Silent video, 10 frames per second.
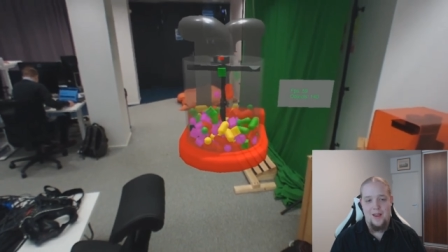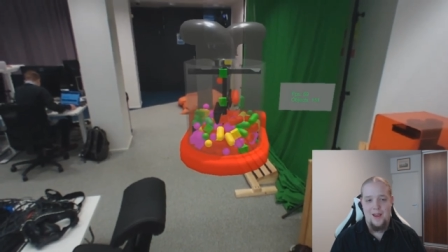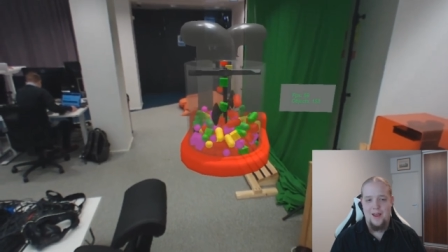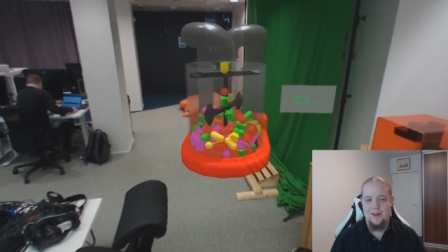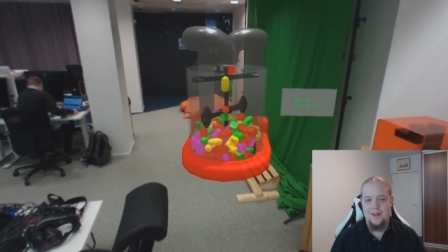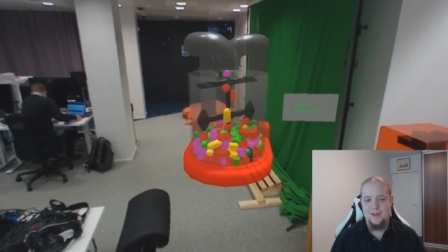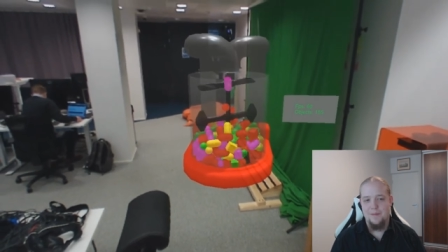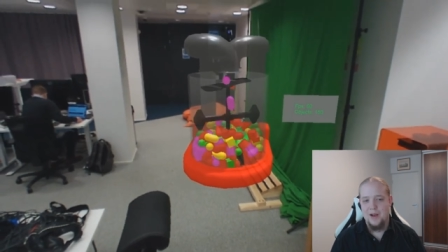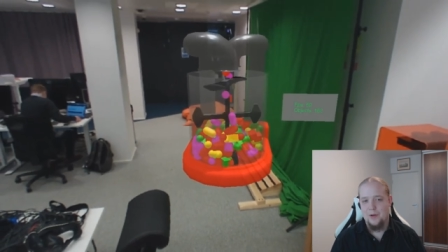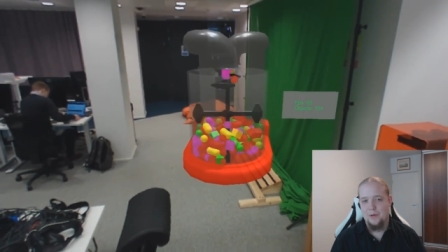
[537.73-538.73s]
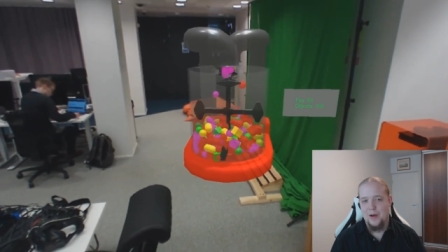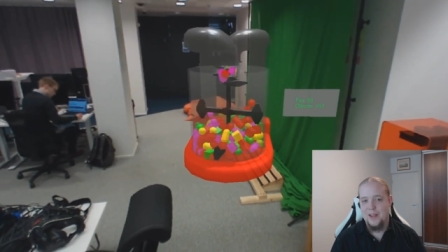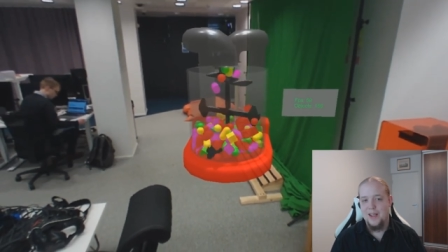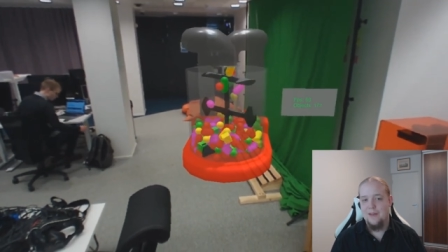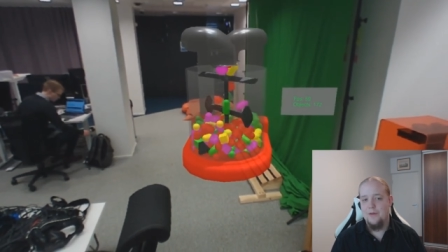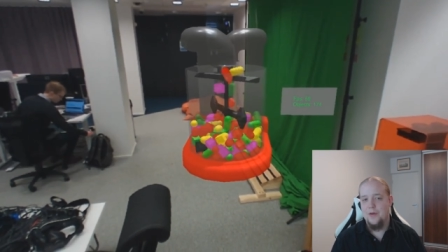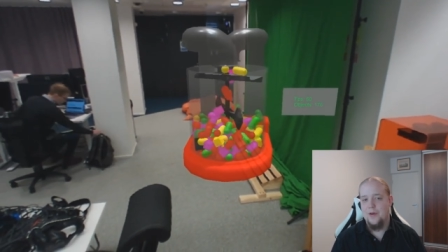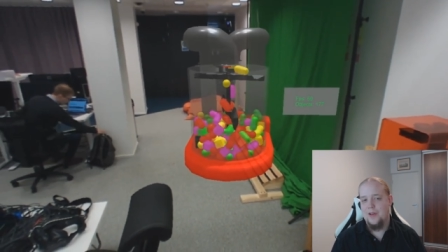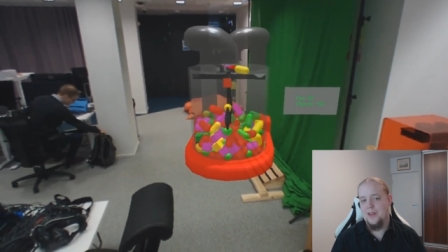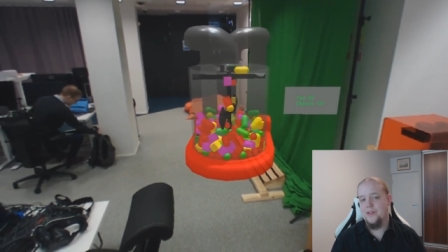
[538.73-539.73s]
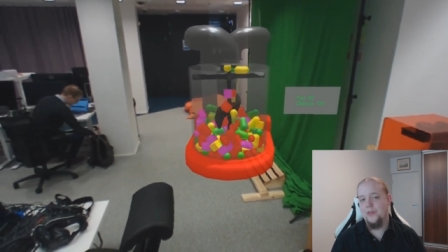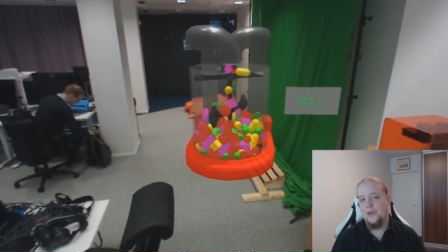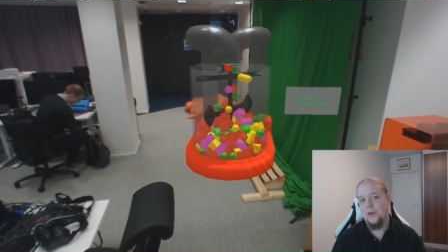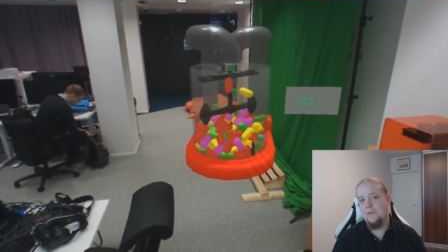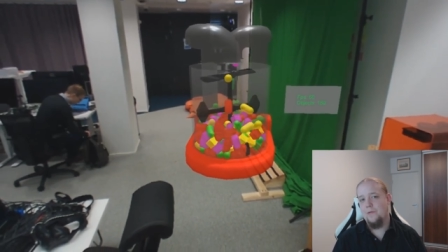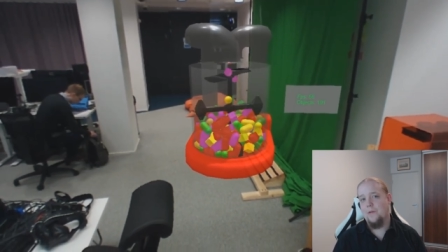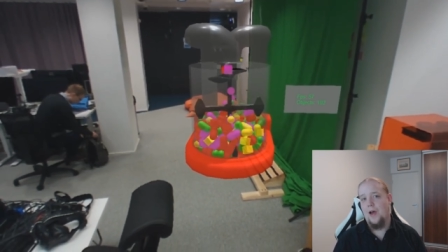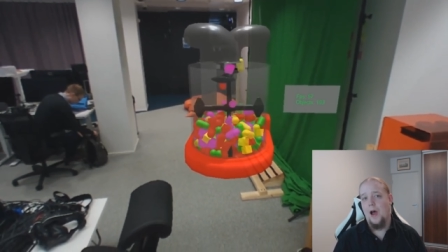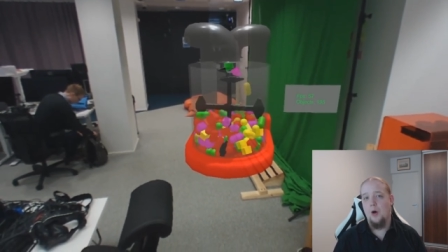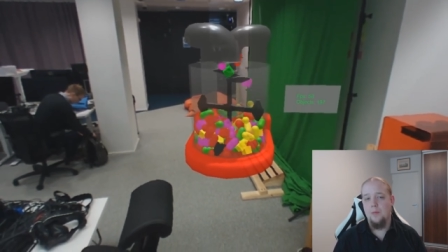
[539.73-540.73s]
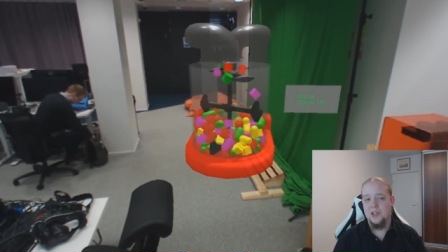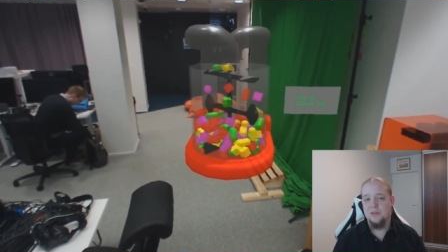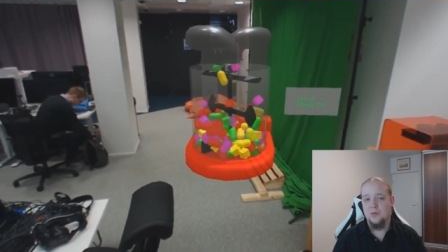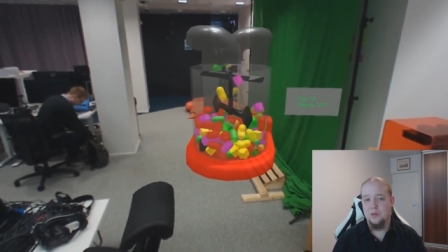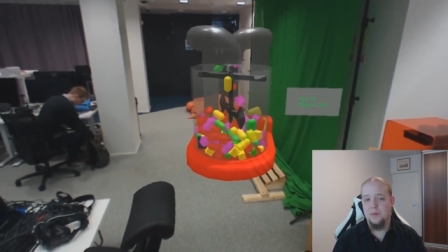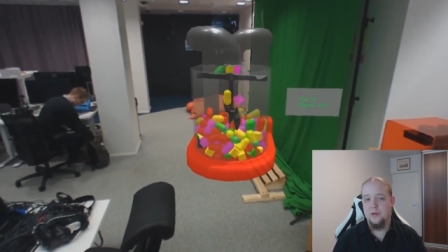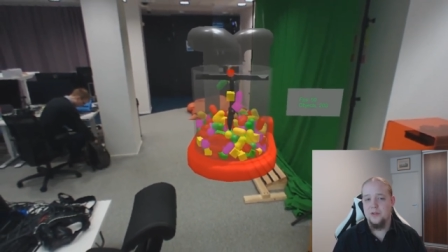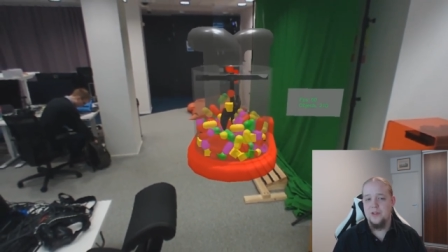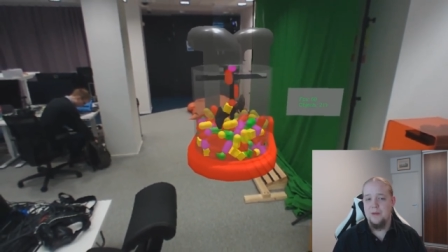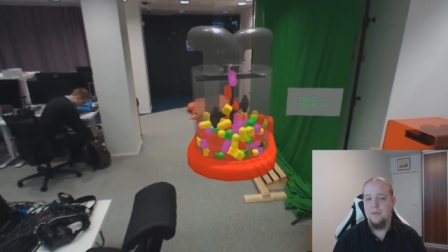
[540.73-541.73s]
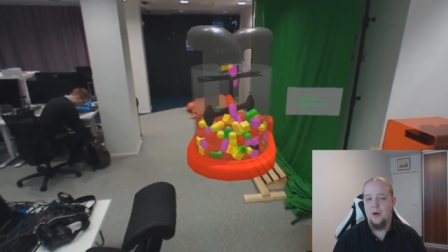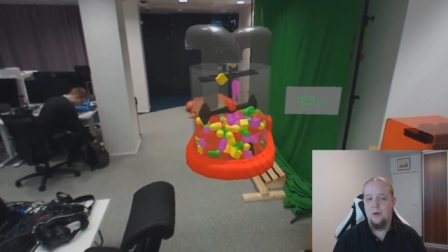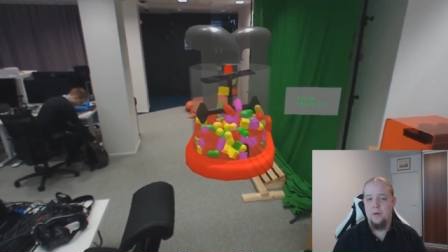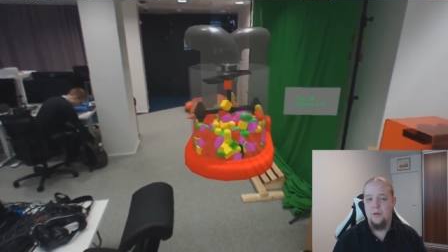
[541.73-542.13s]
And this might already give you a hint of how much more processing power